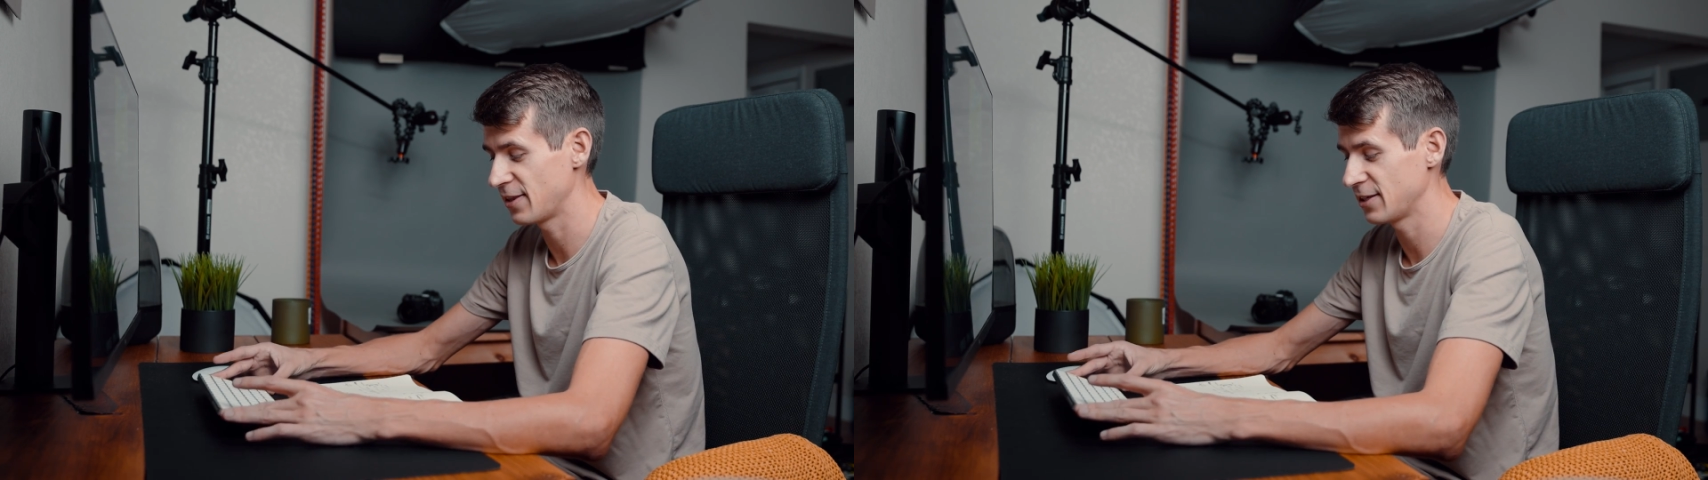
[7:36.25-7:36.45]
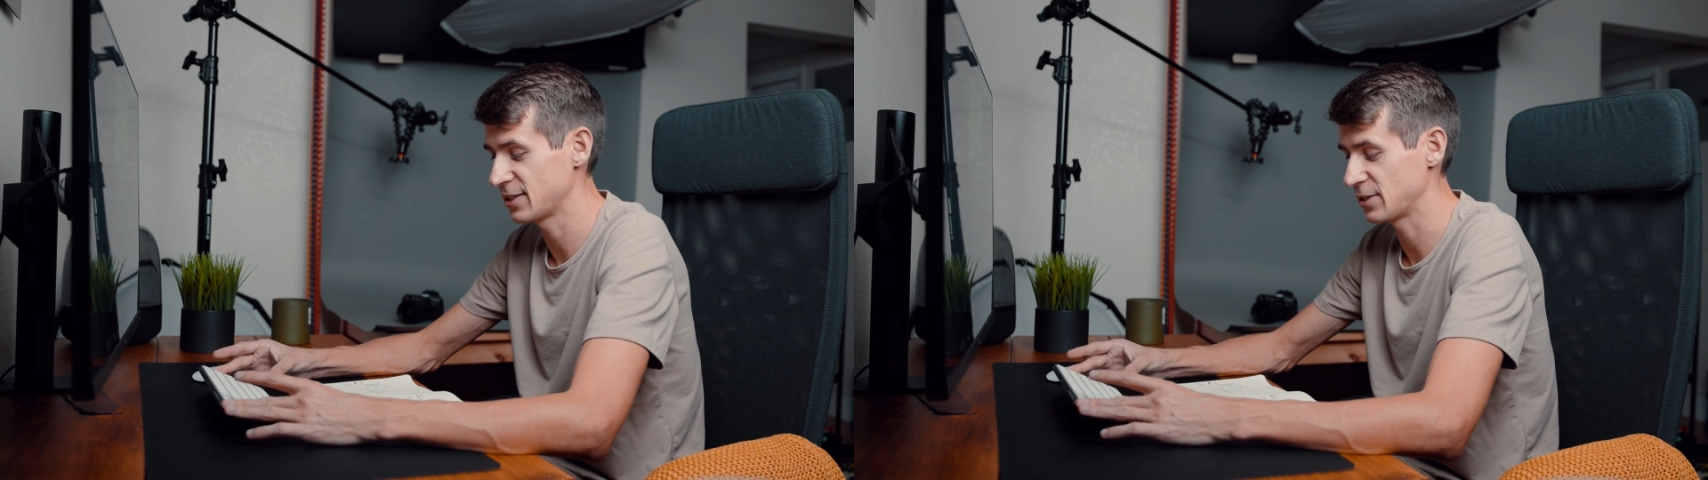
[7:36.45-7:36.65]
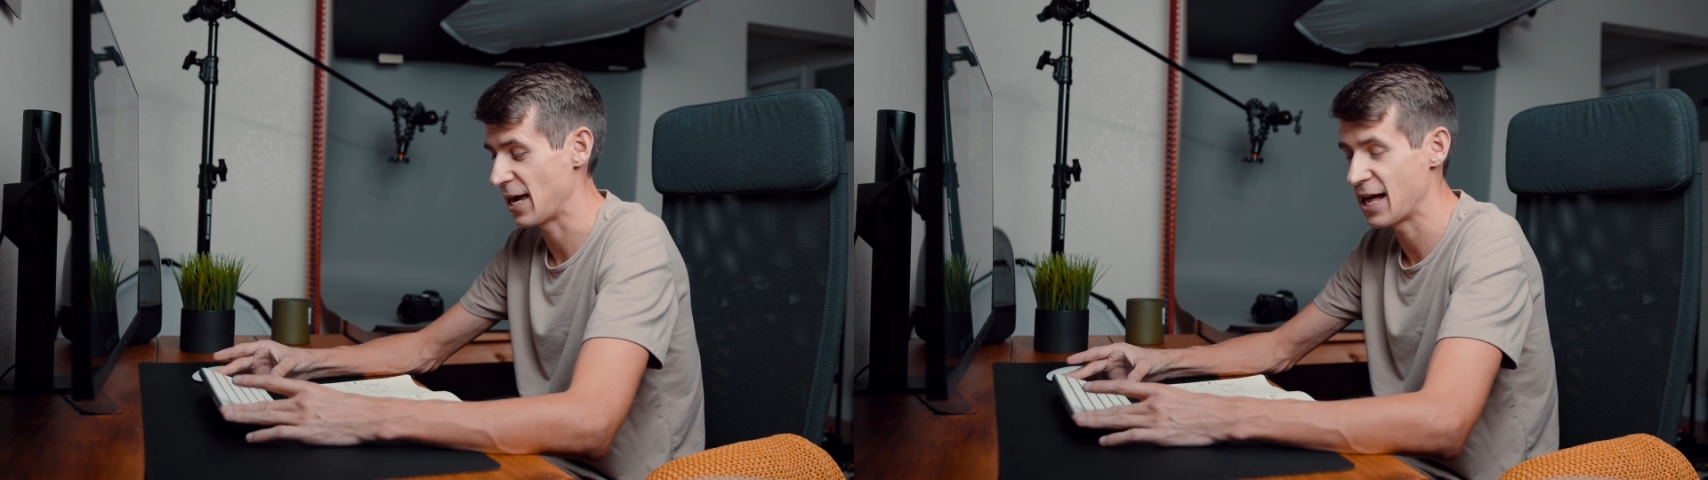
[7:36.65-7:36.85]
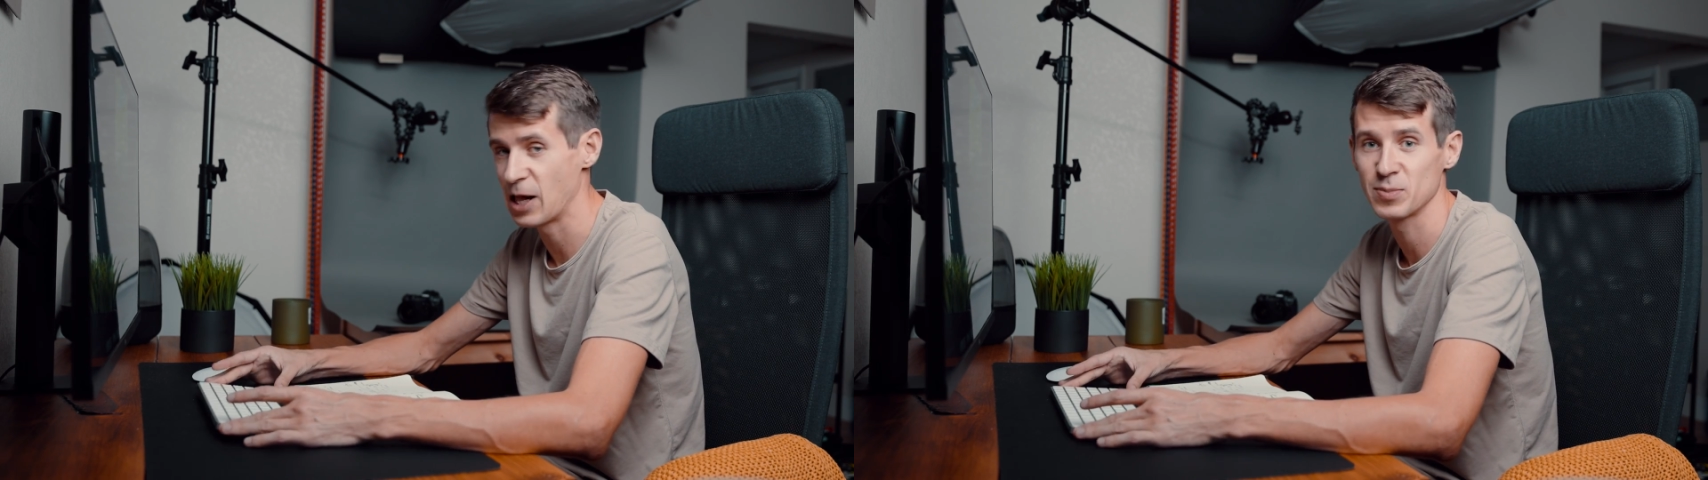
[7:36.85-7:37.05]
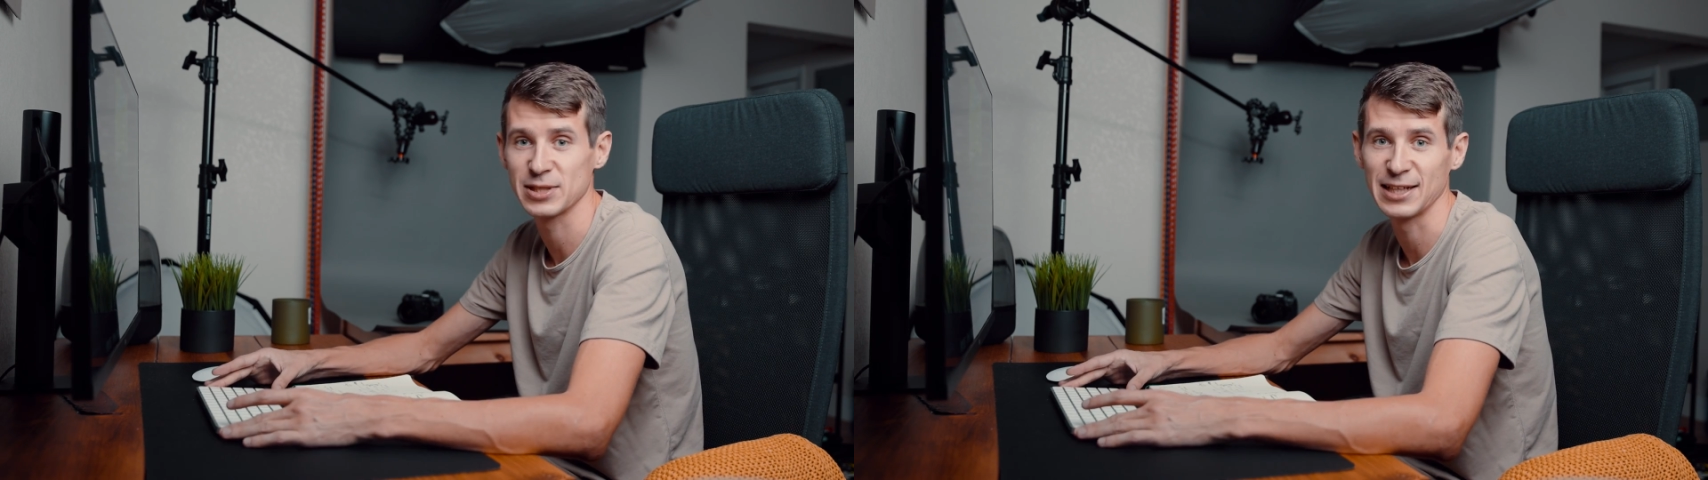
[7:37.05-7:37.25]
This
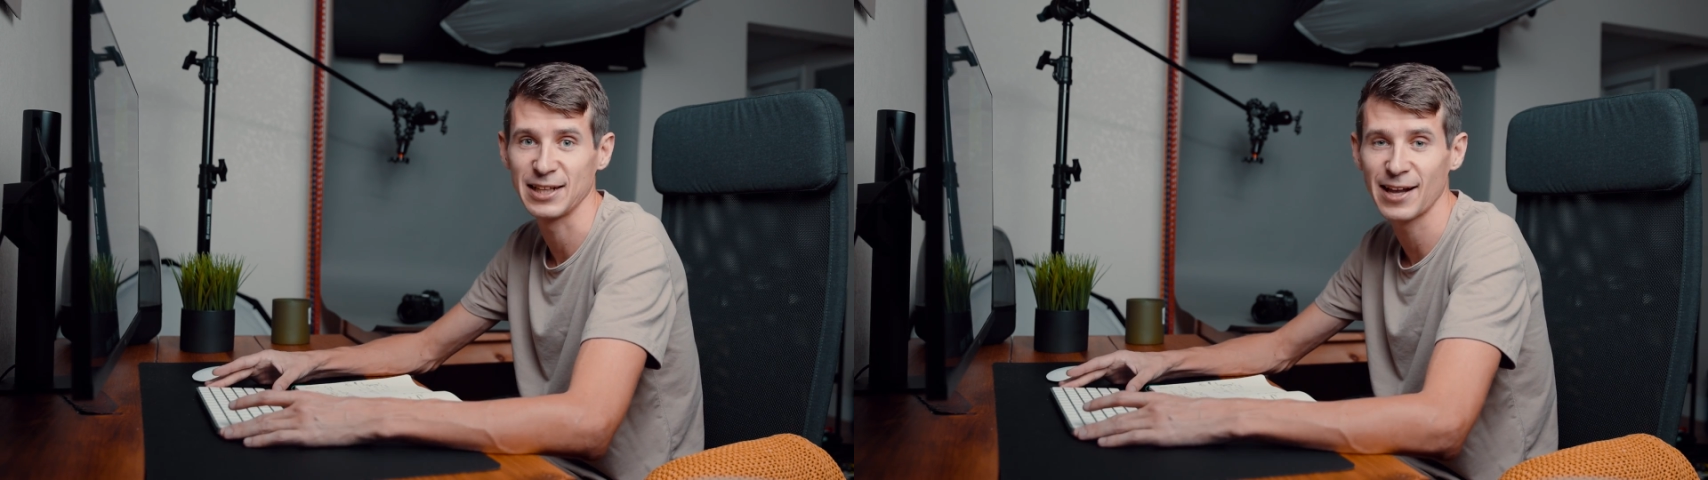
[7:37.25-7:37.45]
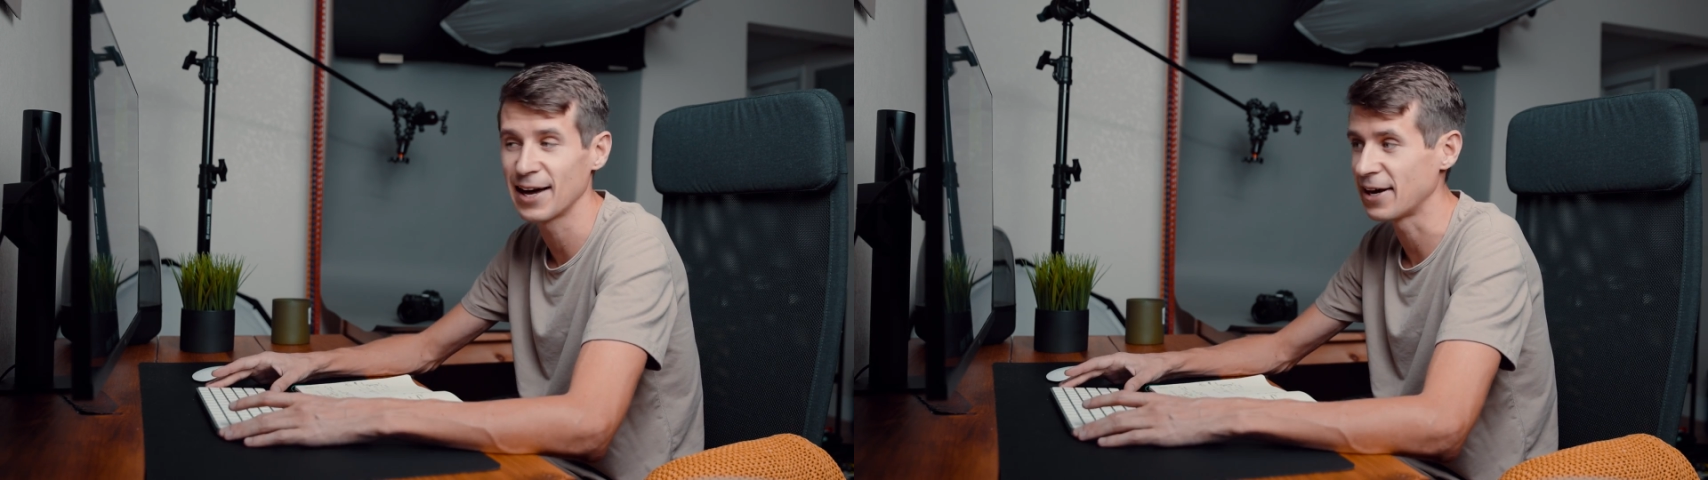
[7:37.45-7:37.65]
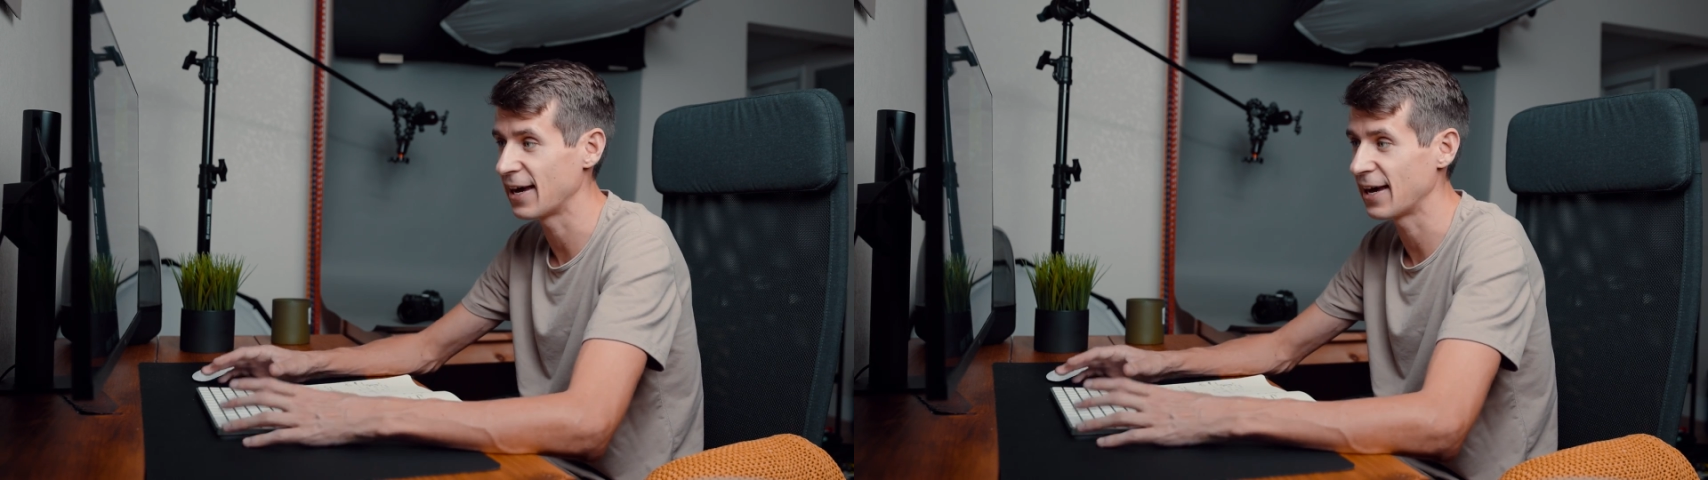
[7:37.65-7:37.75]
helps a lot,